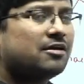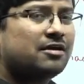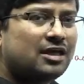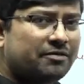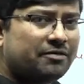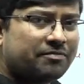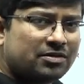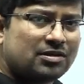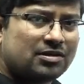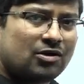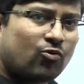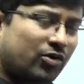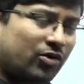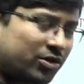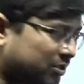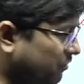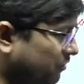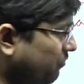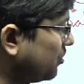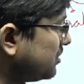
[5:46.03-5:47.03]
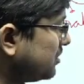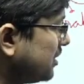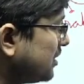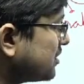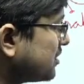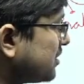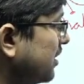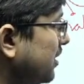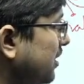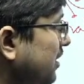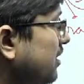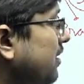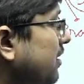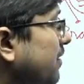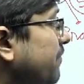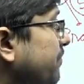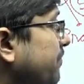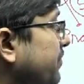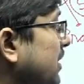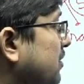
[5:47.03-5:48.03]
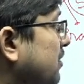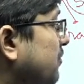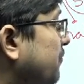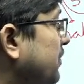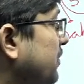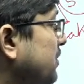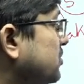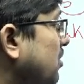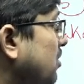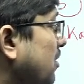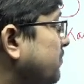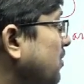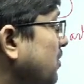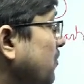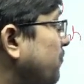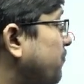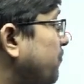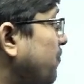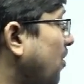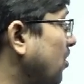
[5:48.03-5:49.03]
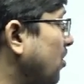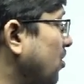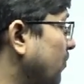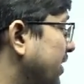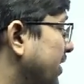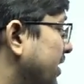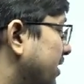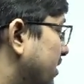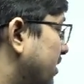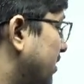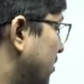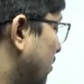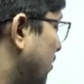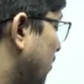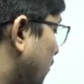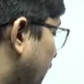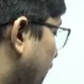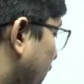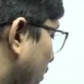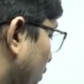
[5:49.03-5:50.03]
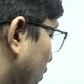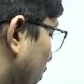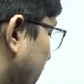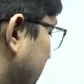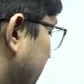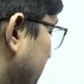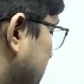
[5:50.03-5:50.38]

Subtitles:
Even the question was asking that which of the following, following